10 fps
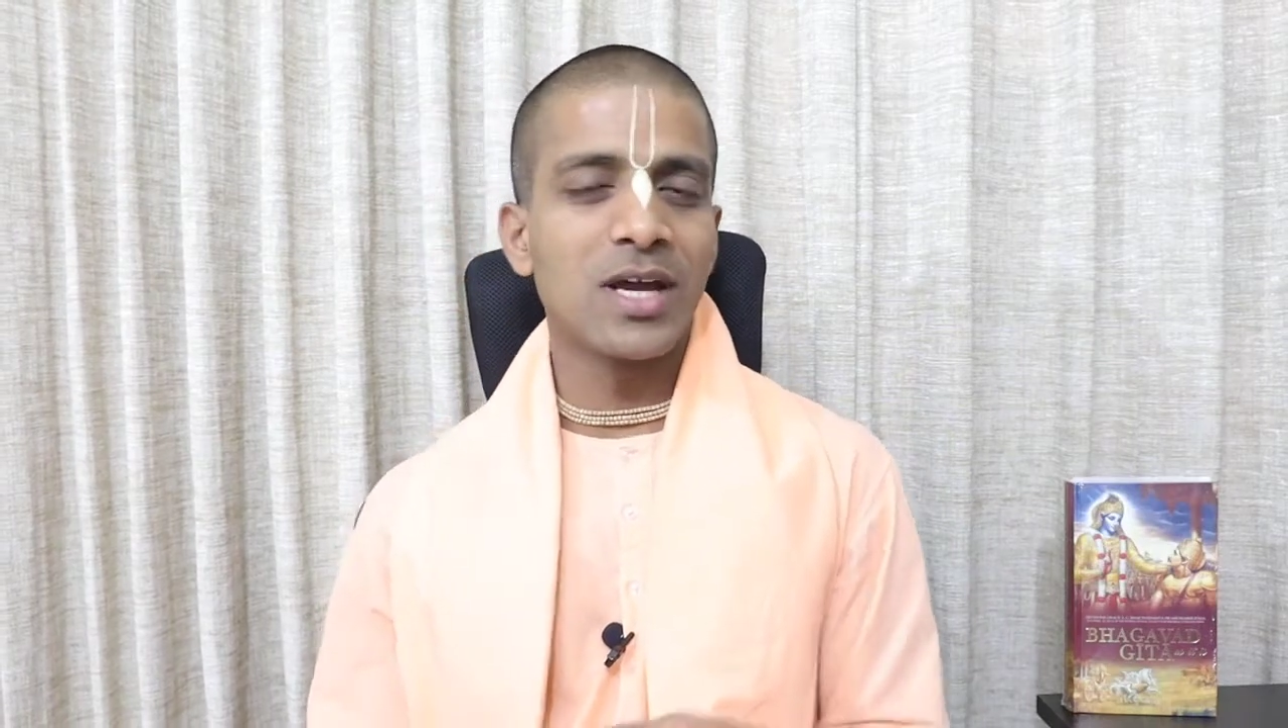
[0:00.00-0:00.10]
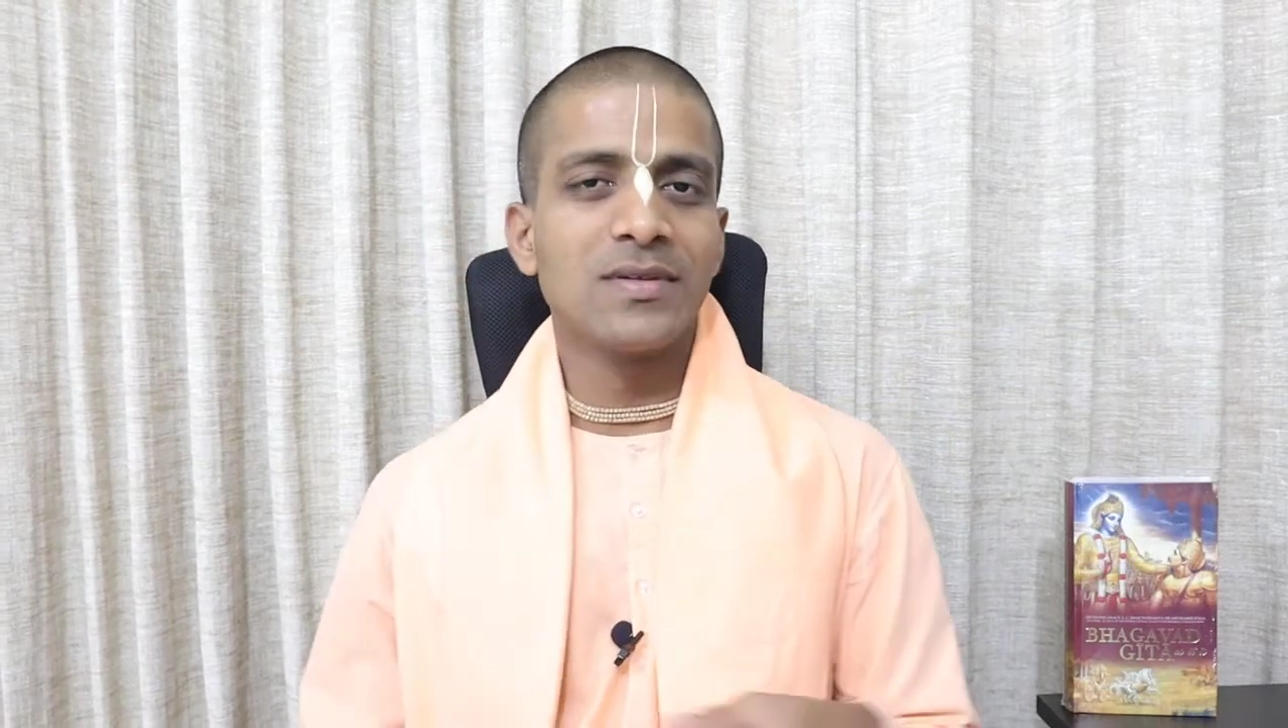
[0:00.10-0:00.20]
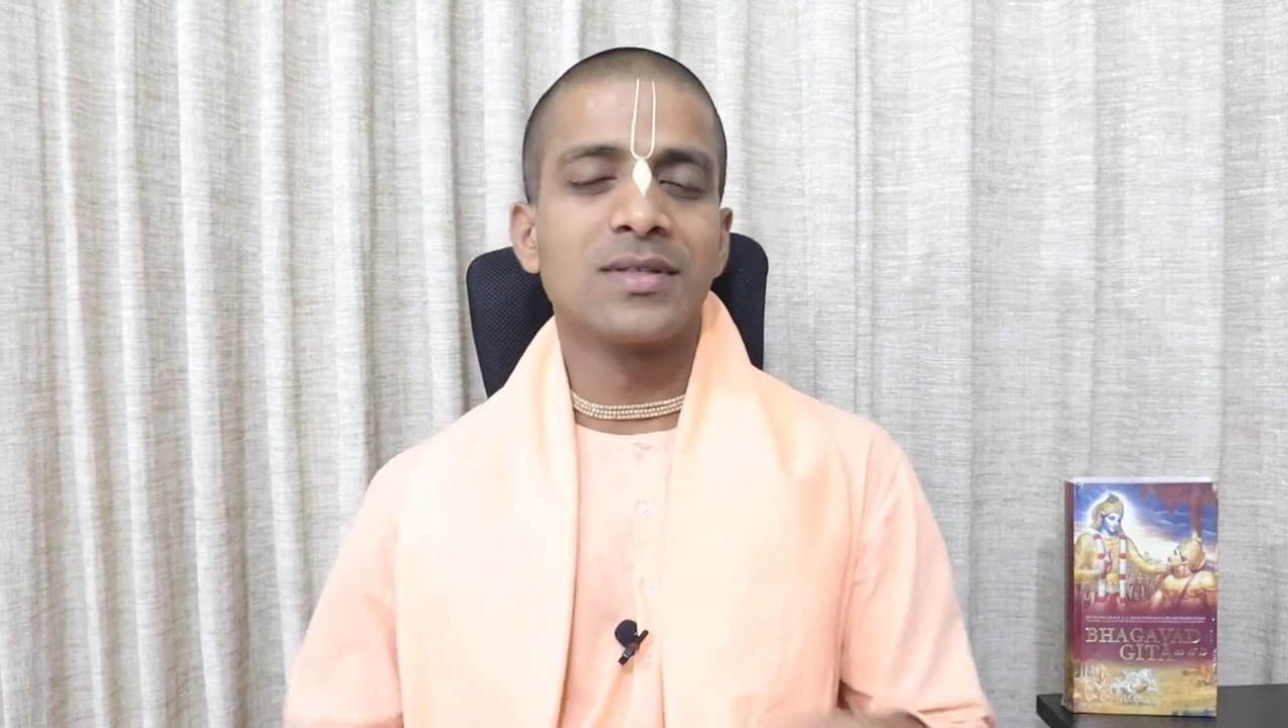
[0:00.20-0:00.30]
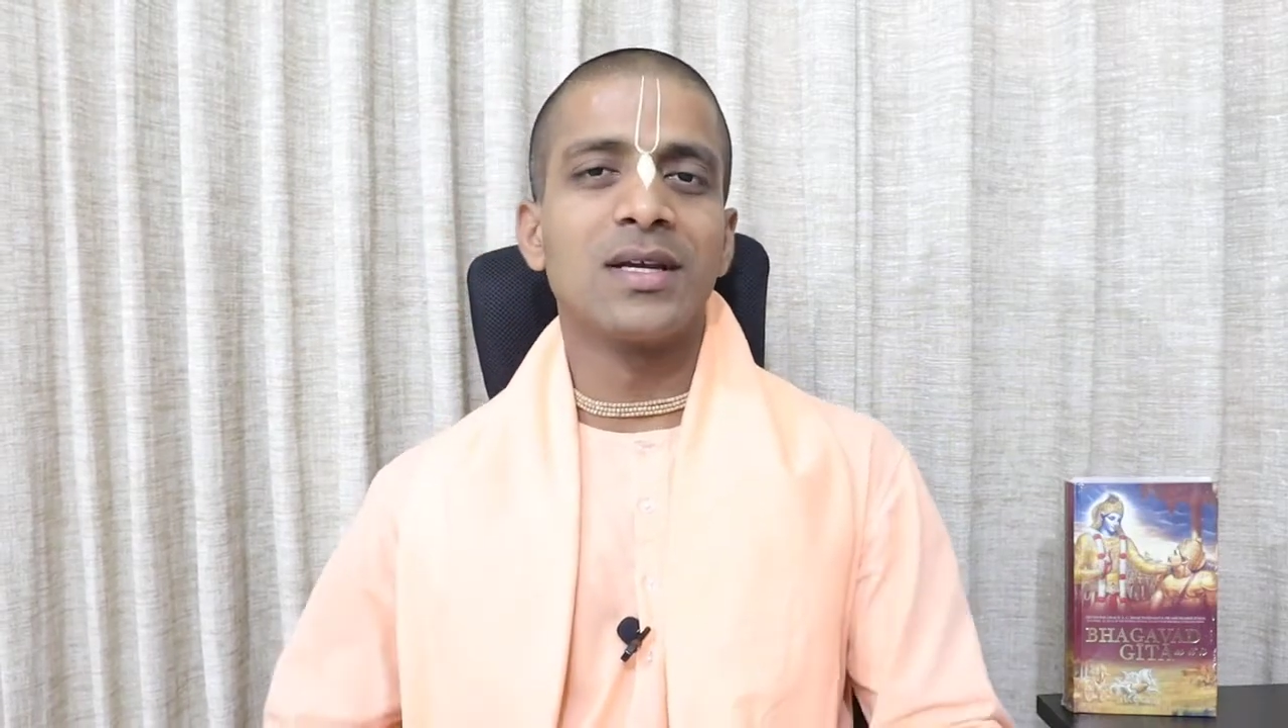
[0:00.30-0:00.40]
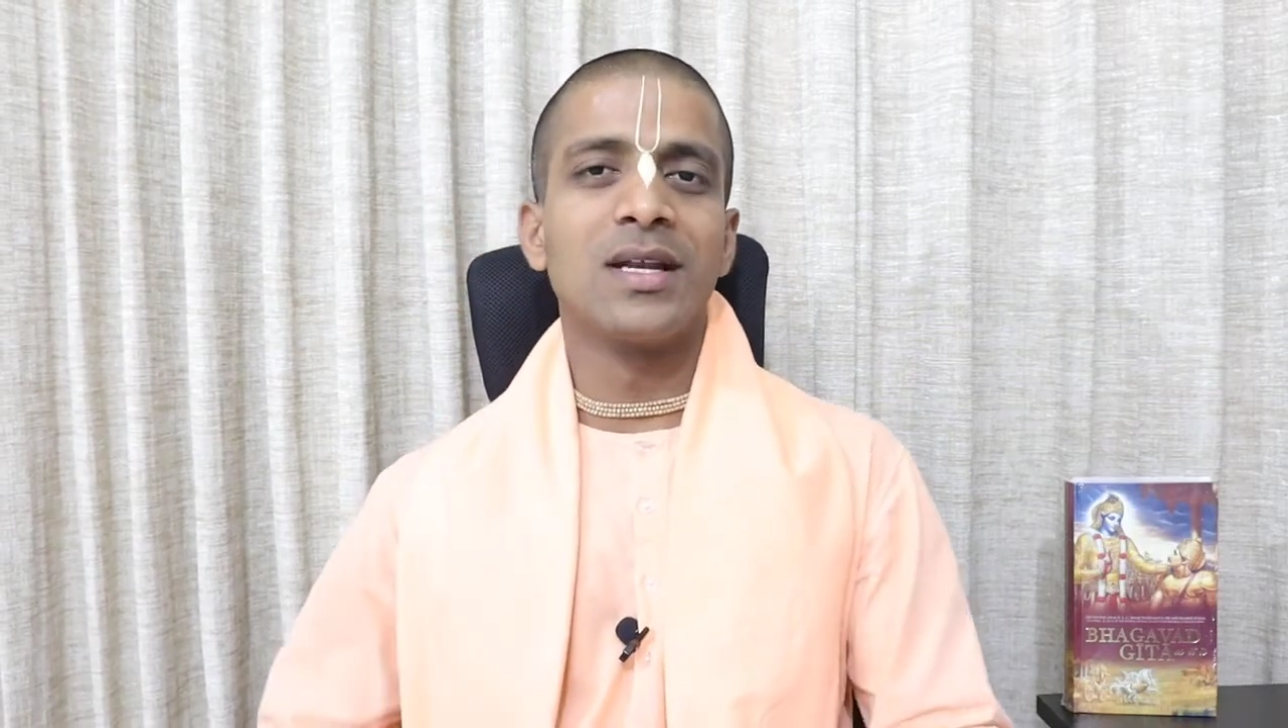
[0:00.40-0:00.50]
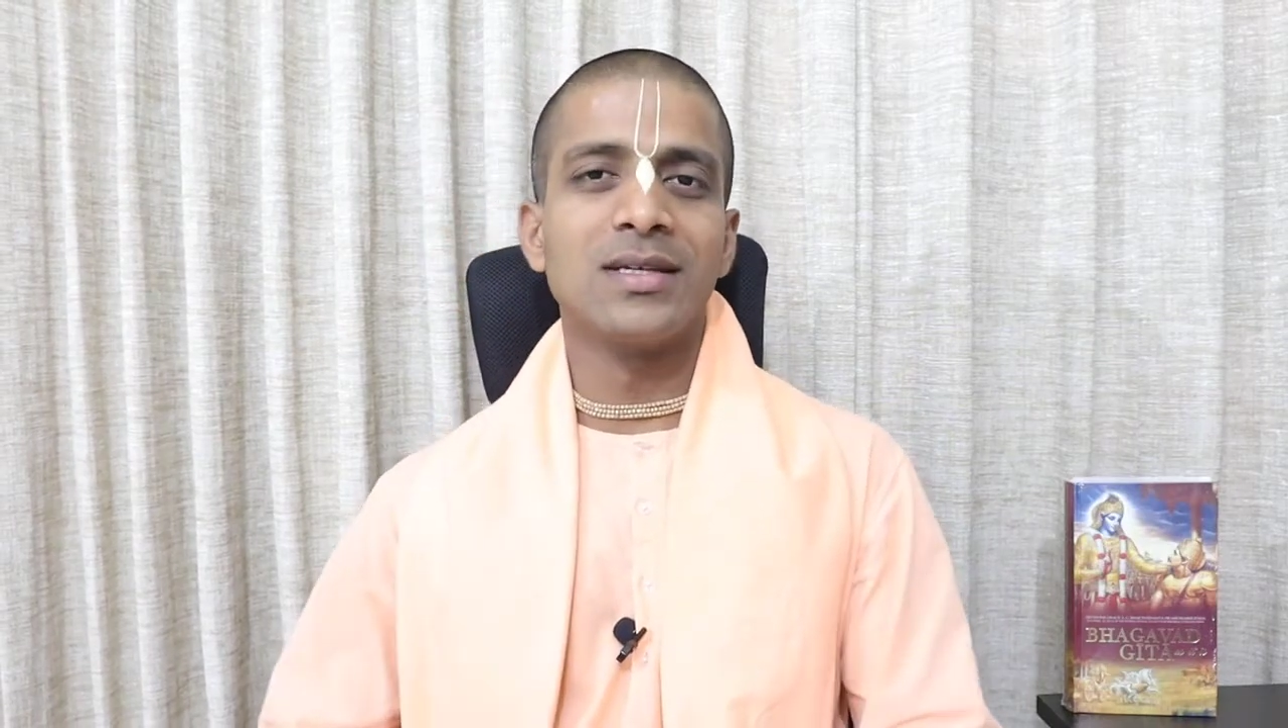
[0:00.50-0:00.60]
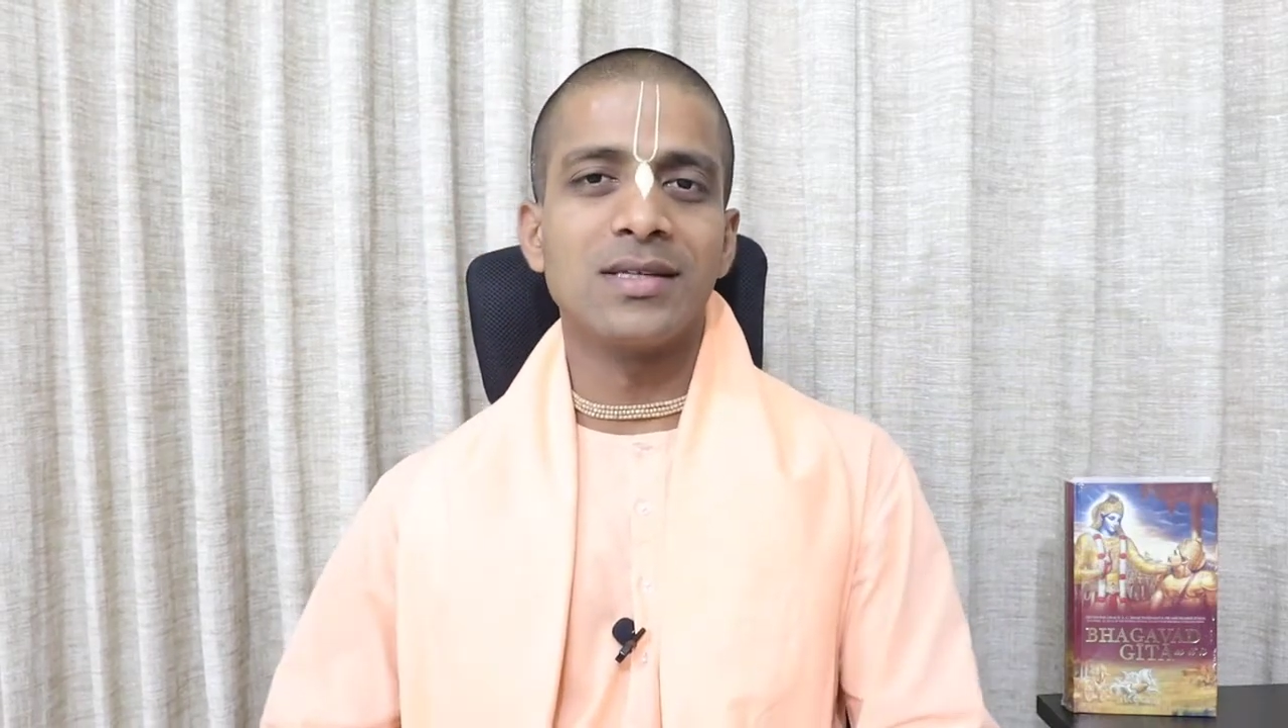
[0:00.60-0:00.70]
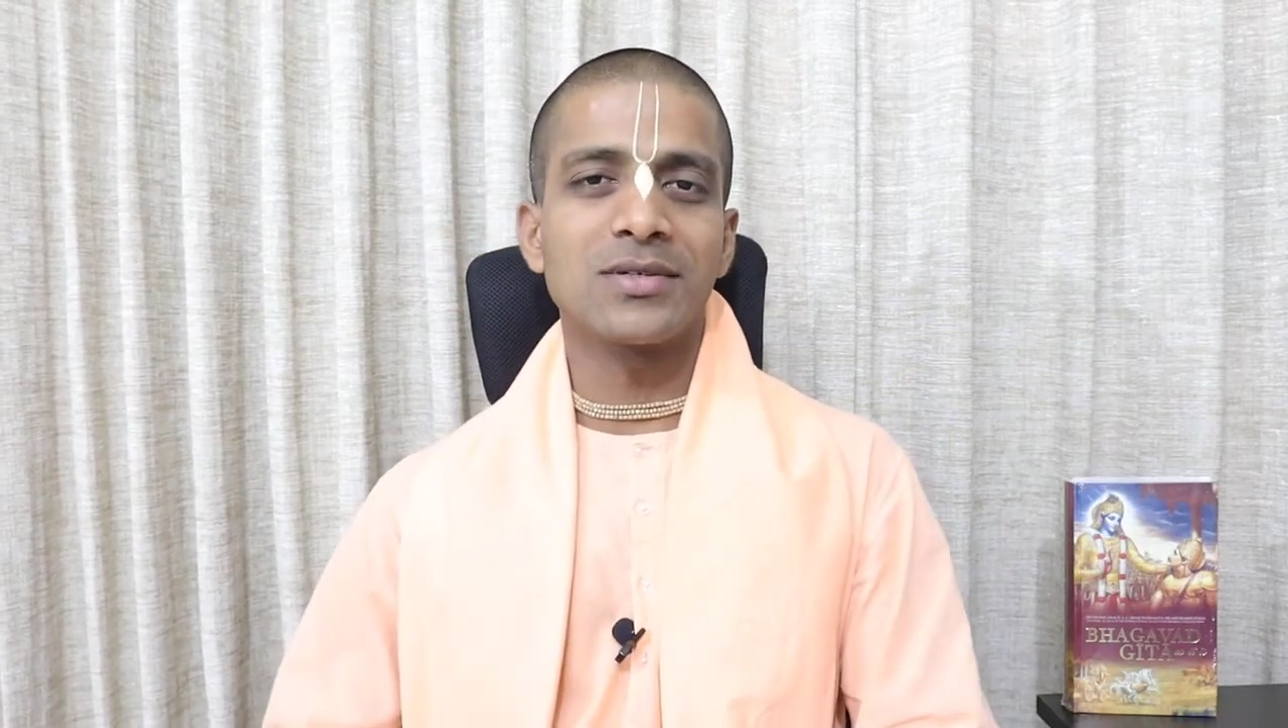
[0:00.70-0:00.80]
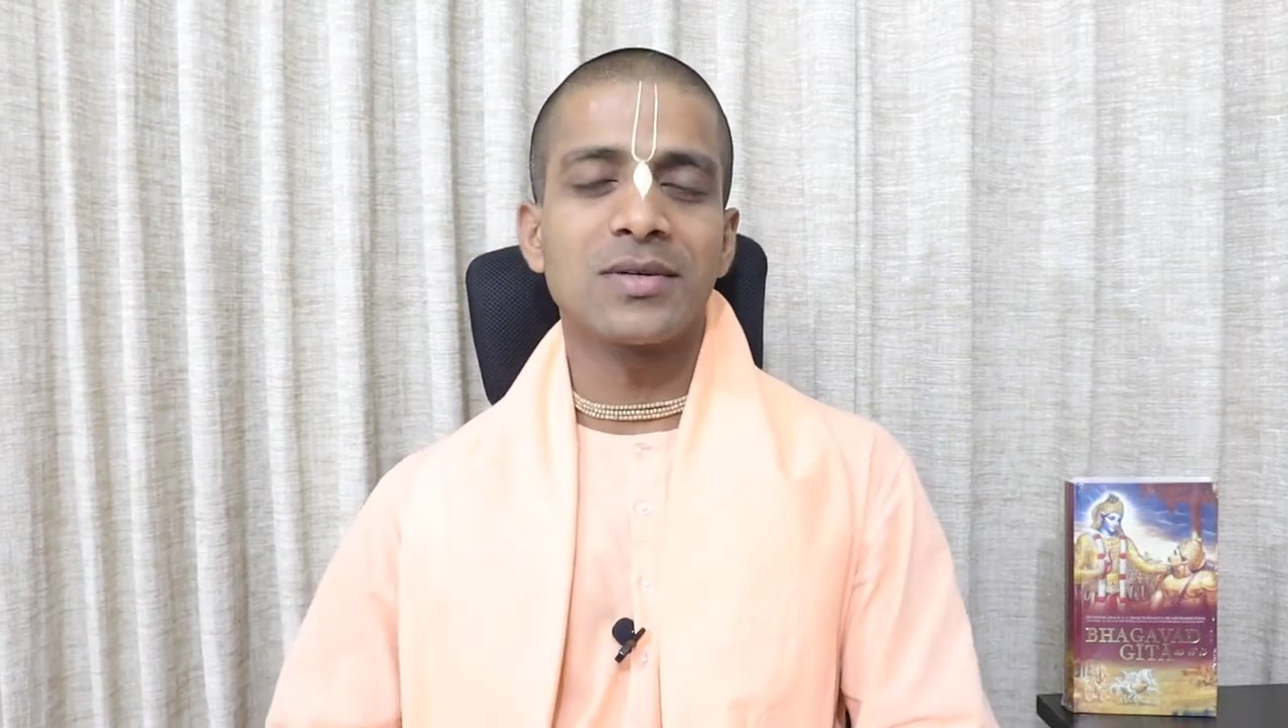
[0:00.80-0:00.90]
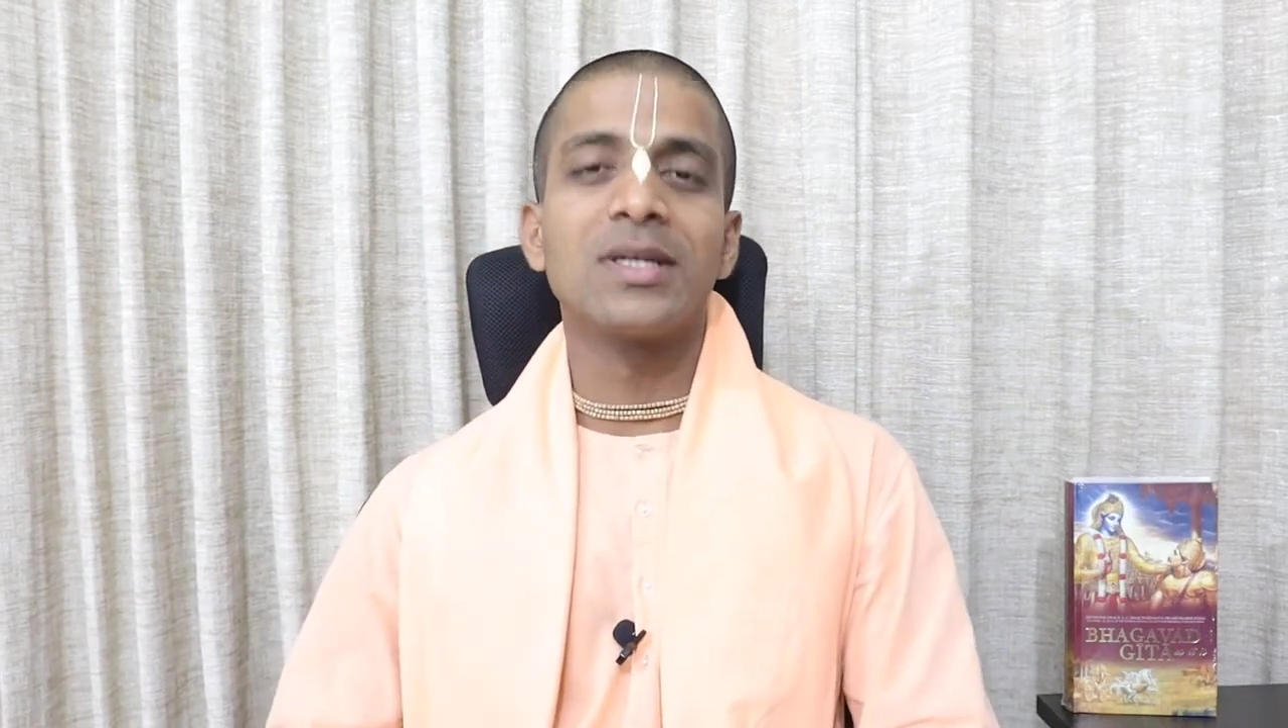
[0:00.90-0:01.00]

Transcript: have this realization,